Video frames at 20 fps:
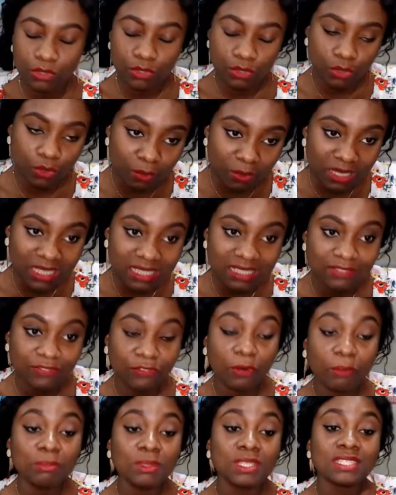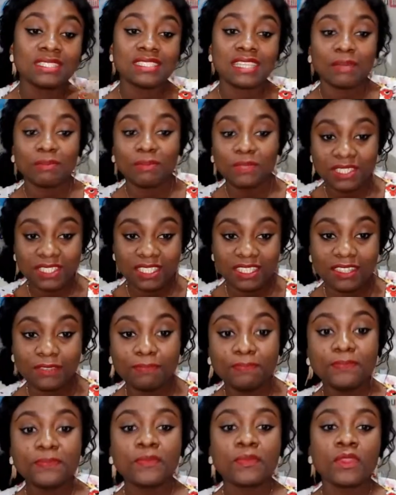So, from
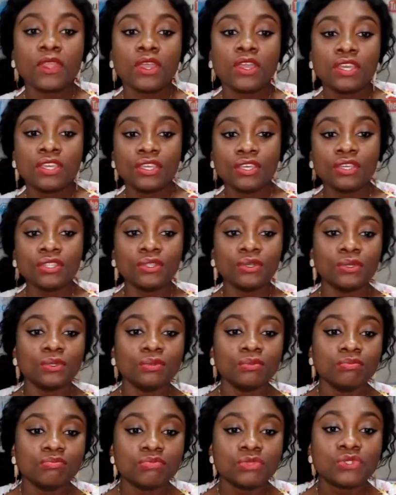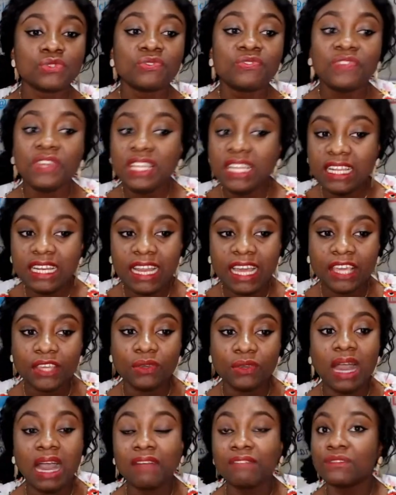misinterpreting, to feeling like
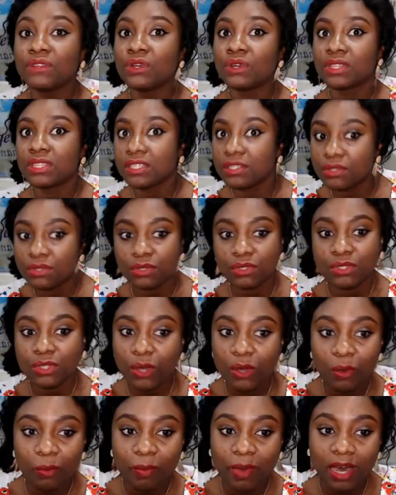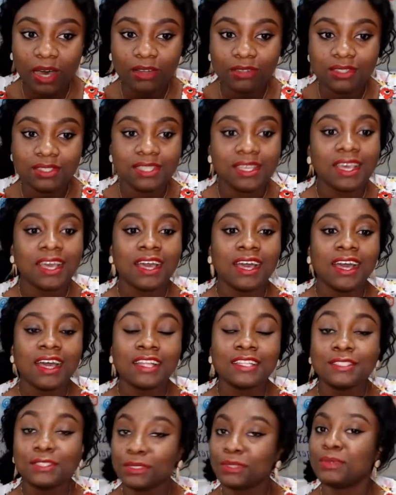you have nothing to talk about,
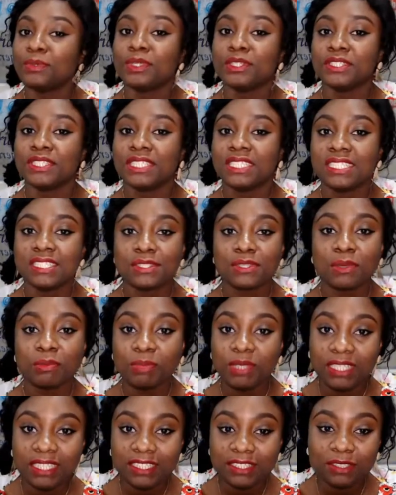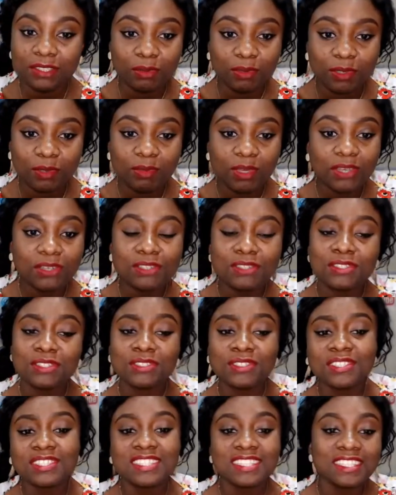don't worry, it's completely normal because you're
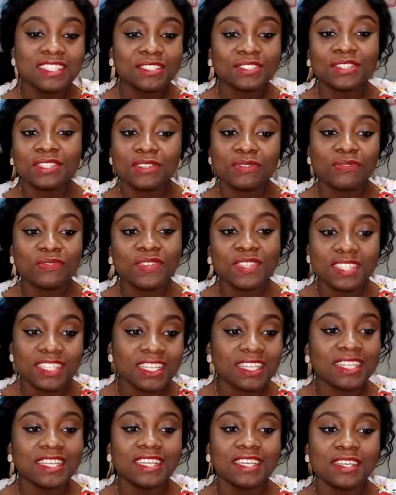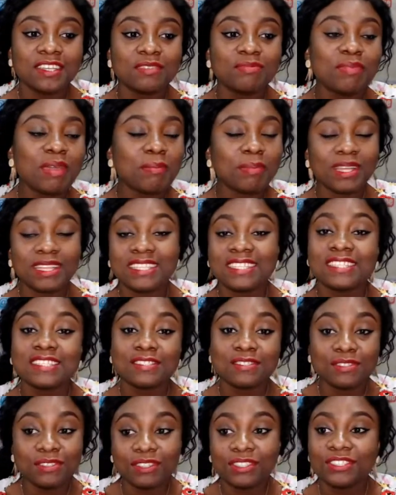not seeing each other physically. You remember, this
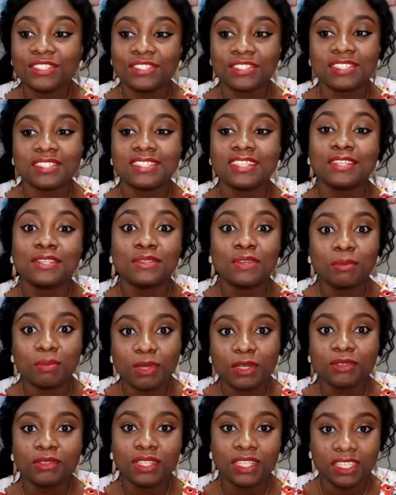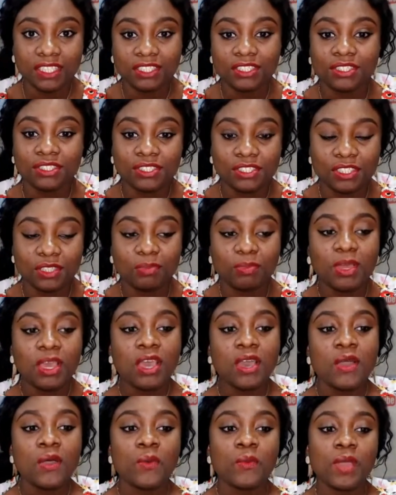is not just the normal relationship
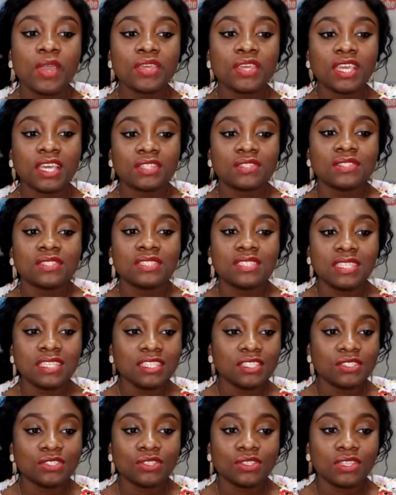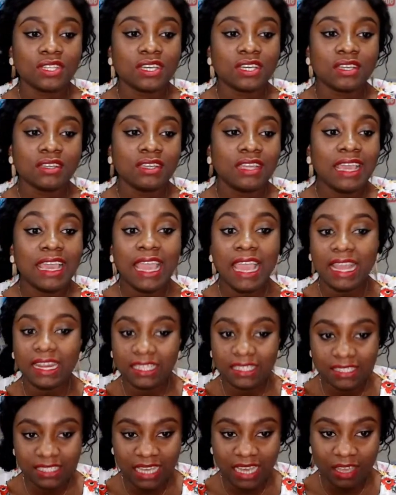where you get to see each other
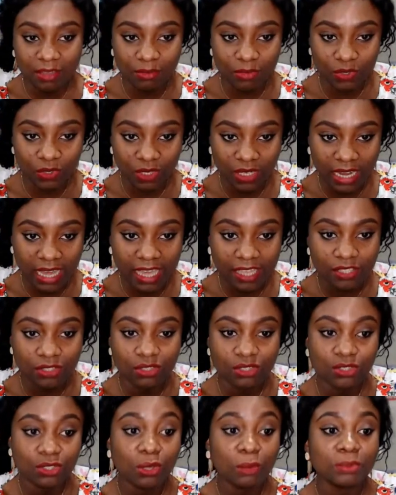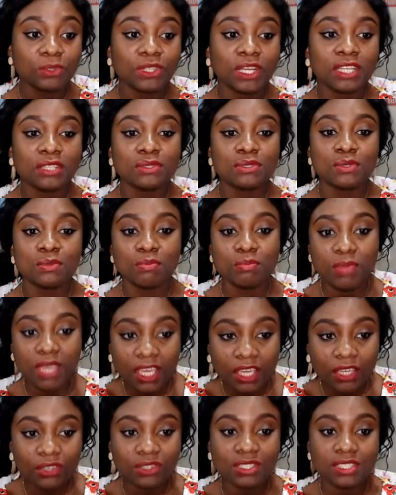anytime you like. So stop trying to
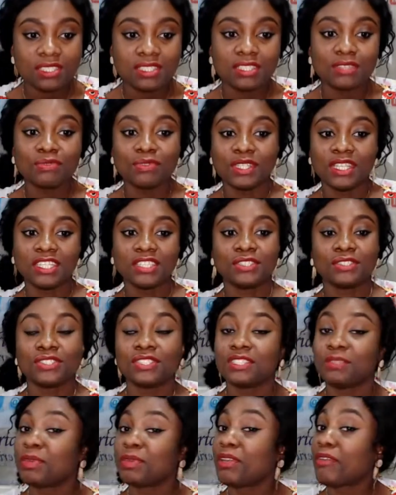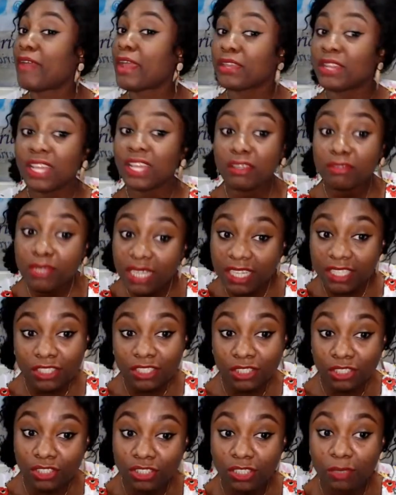make your distant relationship a regular
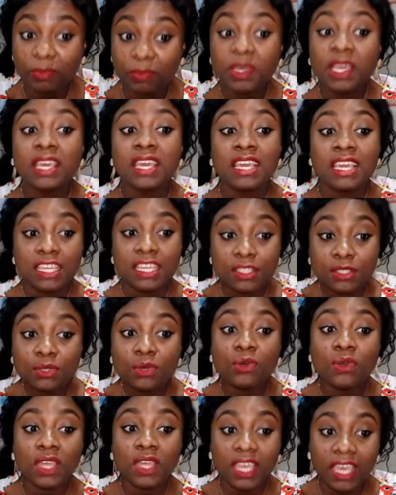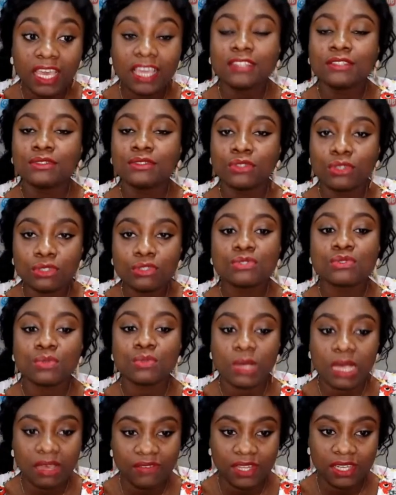relationship. It's okay not
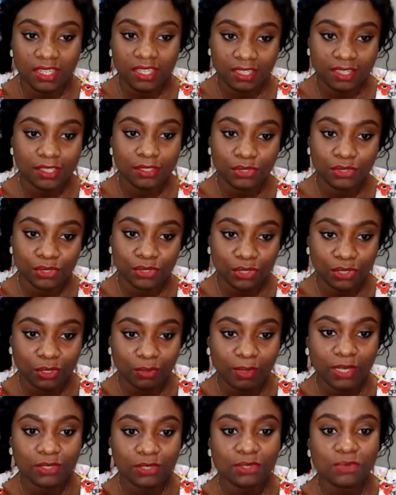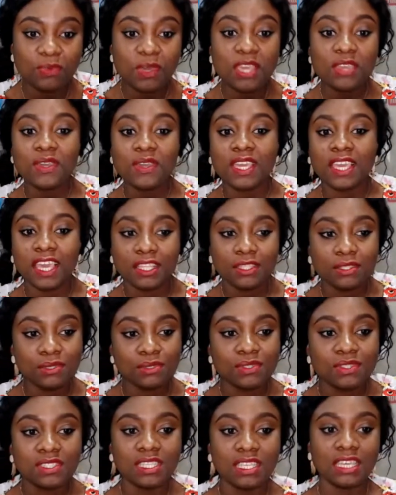to have anything to talk about. So when you get
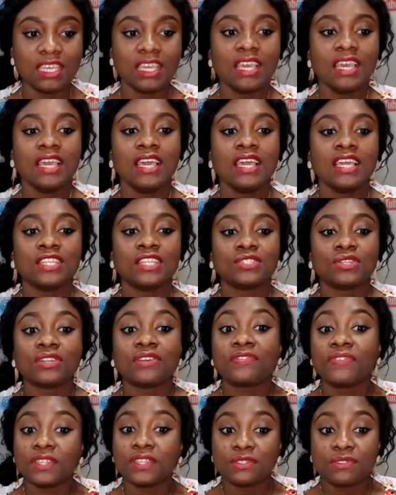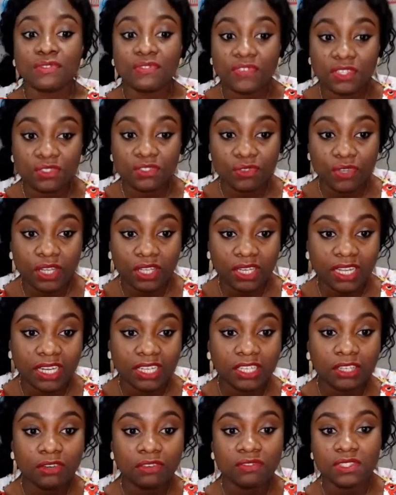to see each other face to face
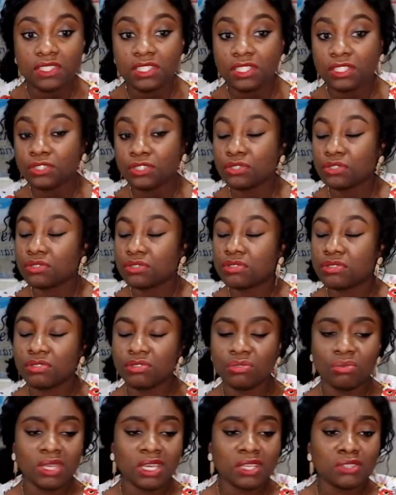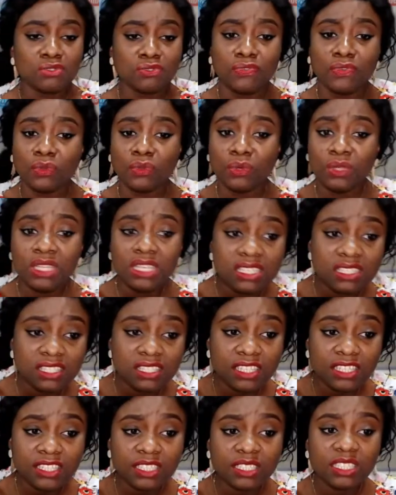regularly, conversations, get to flow
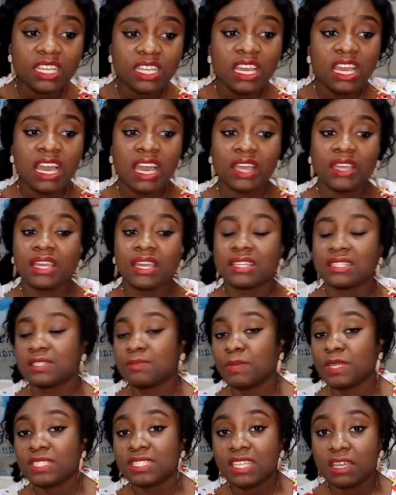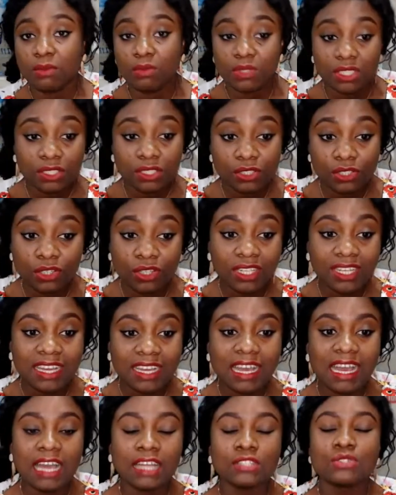easier, and you can spend time with each
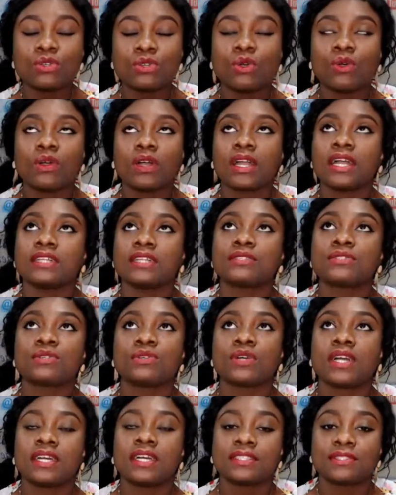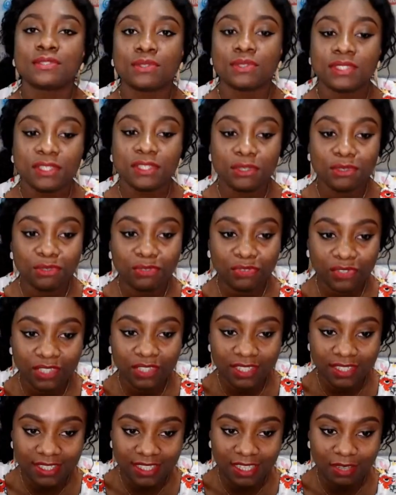other and talk and talk and talk till you fall
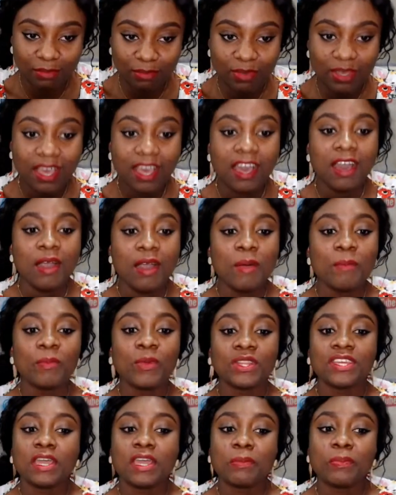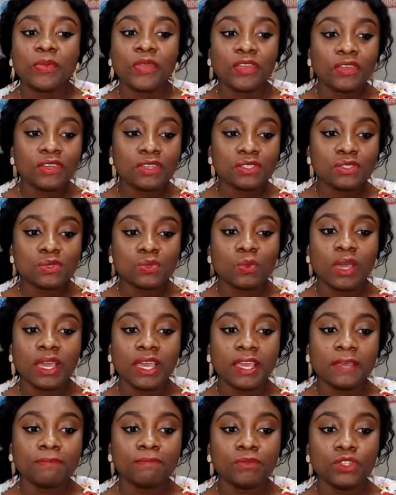asleep. But there are periods
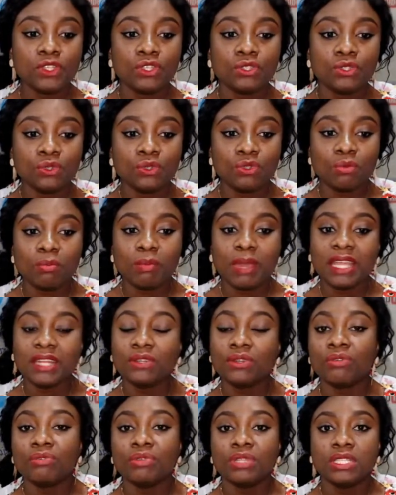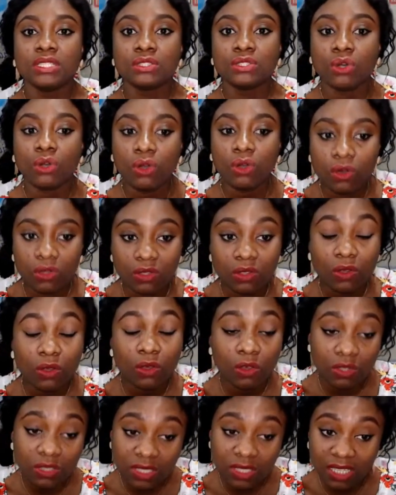where you might not really talk
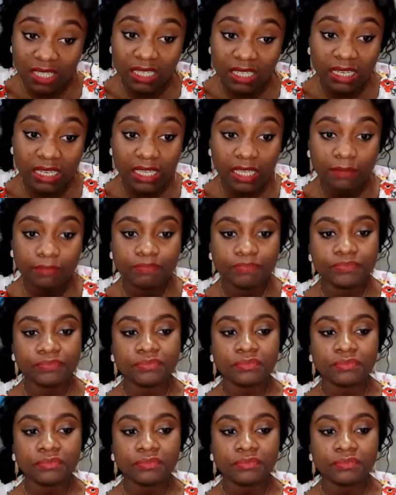constantly.